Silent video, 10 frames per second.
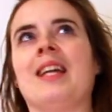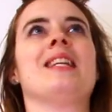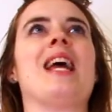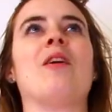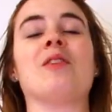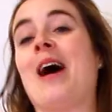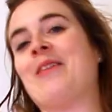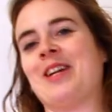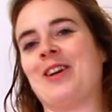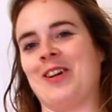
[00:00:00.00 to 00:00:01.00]
now
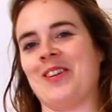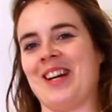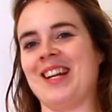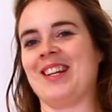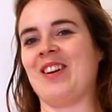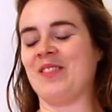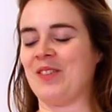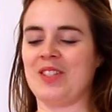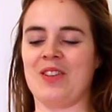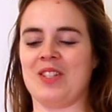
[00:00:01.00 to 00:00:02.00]
I know, right? Now I have no
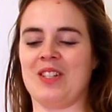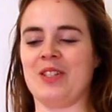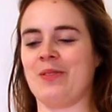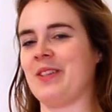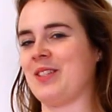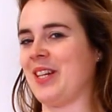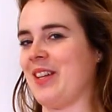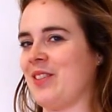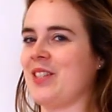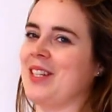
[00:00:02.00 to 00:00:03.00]
excuses not to wear this
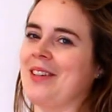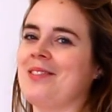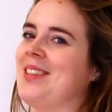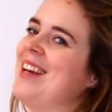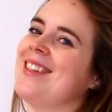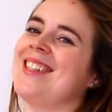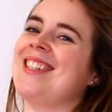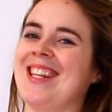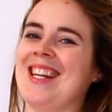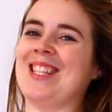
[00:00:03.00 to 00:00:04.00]
together. So yeah,
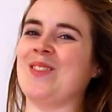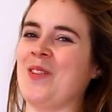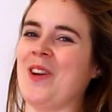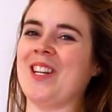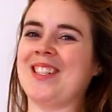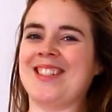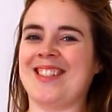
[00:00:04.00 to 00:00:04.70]
let's move on.